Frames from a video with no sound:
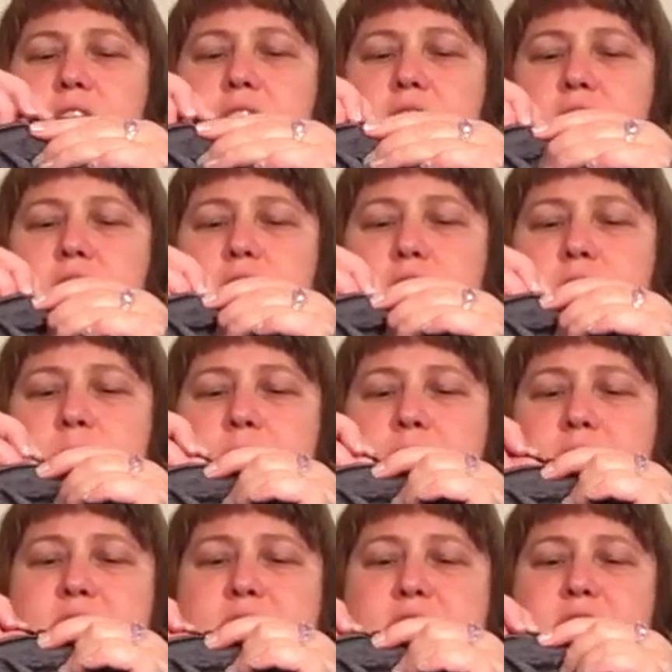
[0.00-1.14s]
It, I might
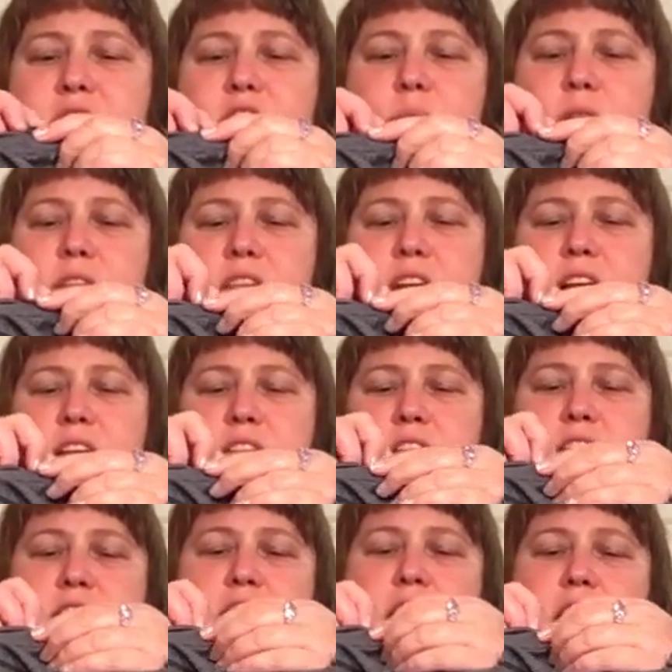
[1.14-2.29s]
have to safety pin that to
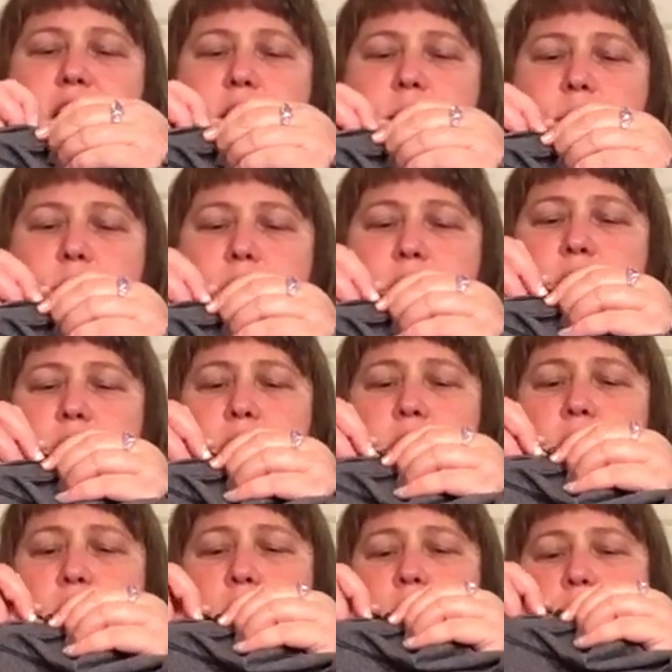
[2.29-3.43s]
tag it, but
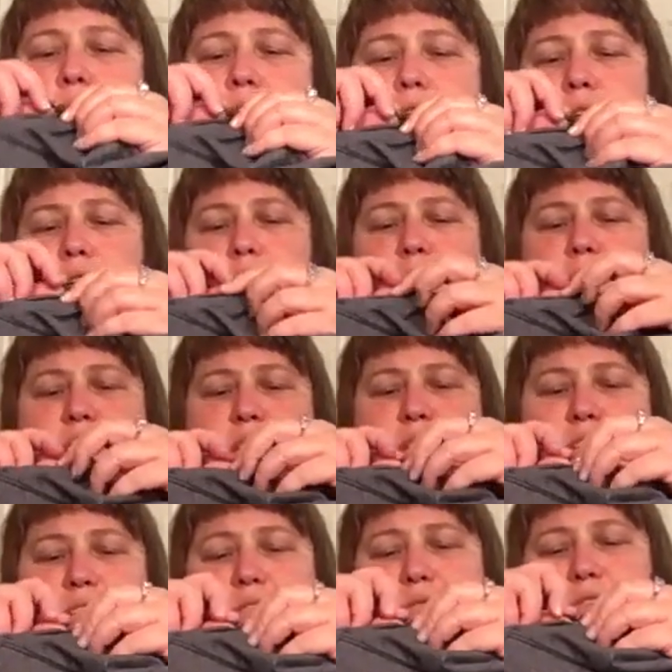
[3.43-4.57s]
because it
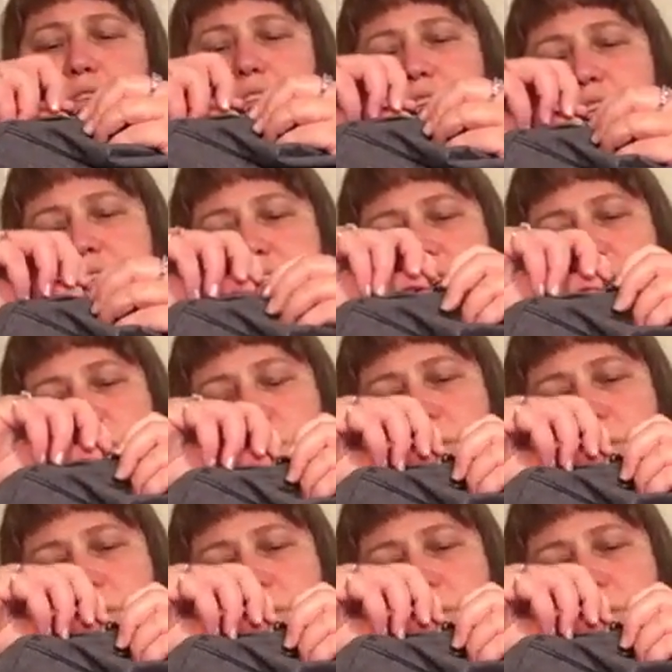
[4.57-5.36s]
doesn't really need to go